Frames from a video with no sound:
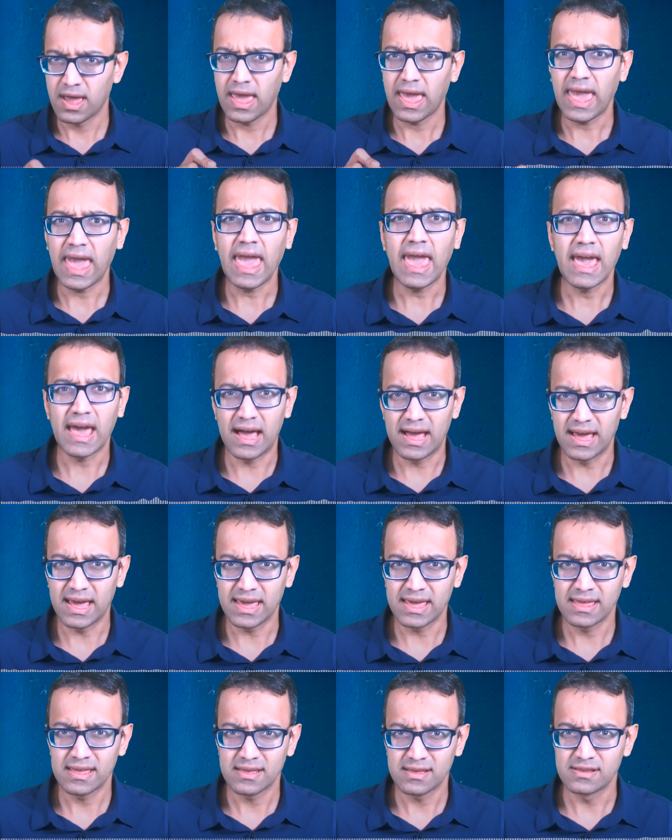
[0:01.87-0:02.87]

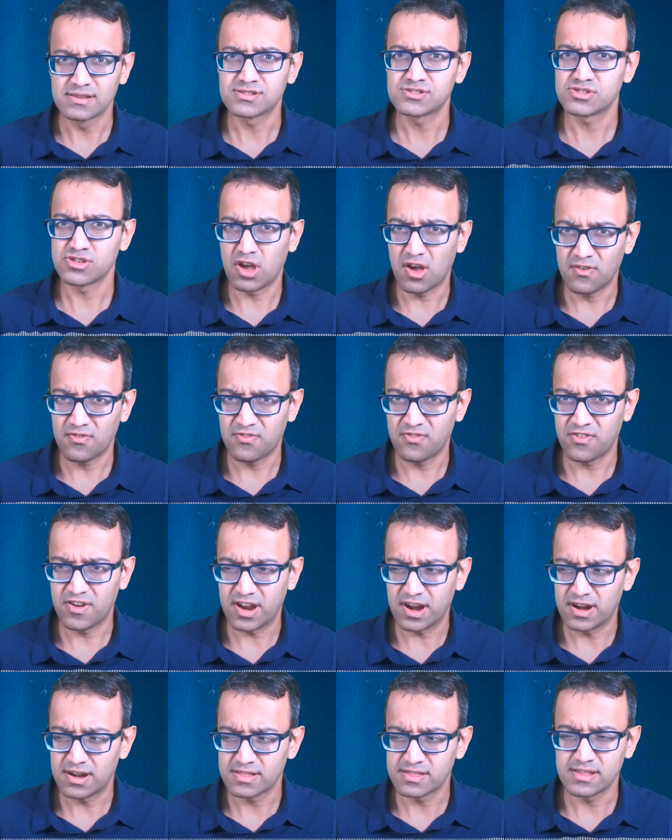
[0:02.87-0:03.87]
AI is
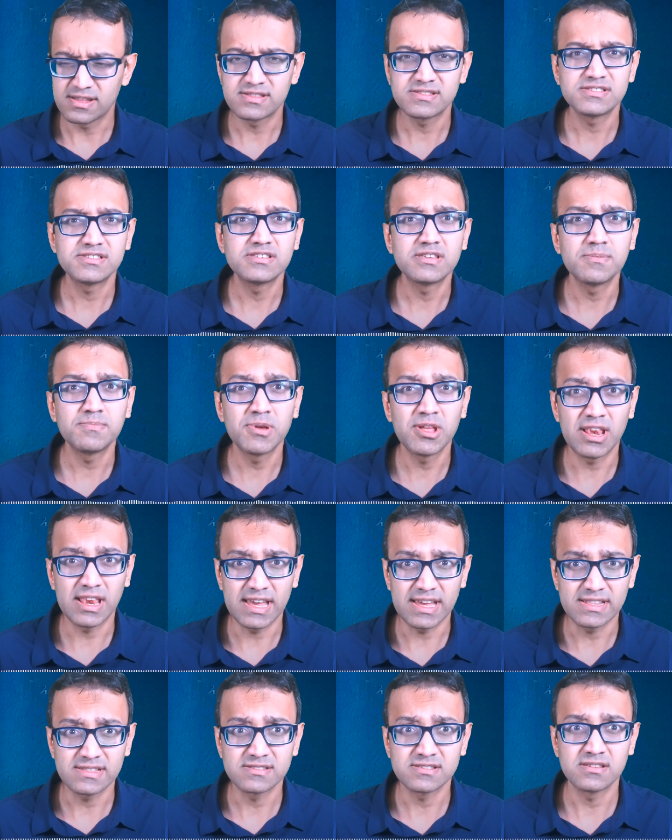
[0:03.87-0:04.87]
software that
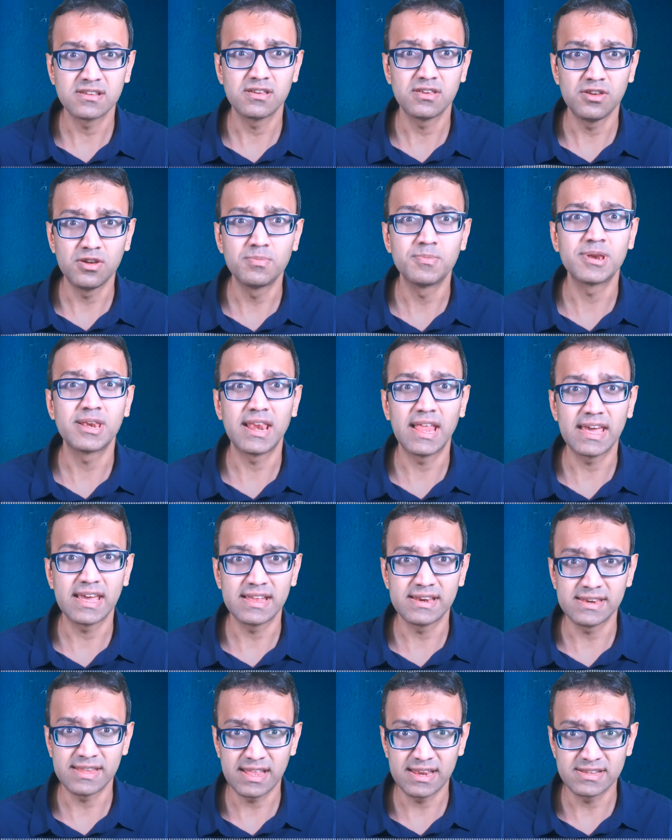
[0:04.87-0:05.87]
simulates human like
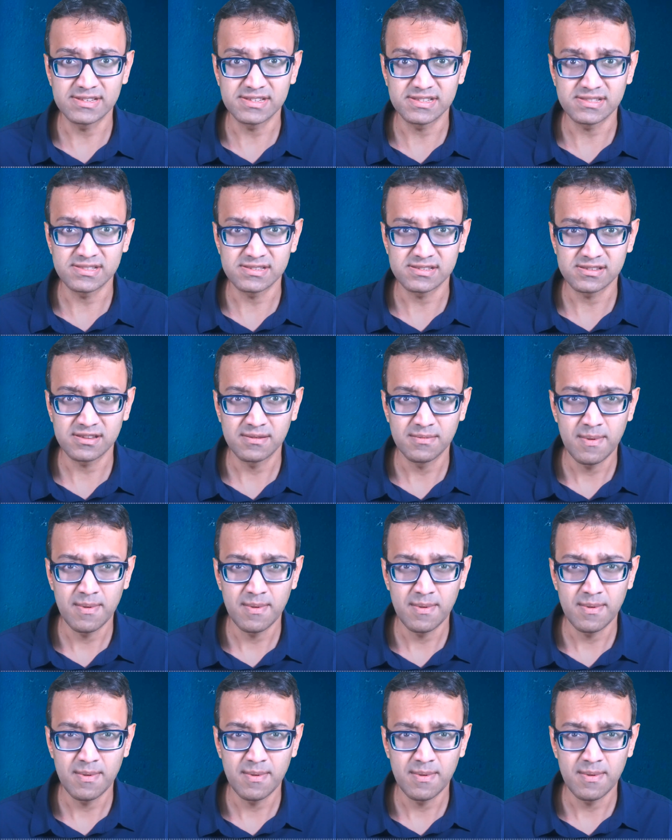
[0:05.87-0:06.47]
intelligence.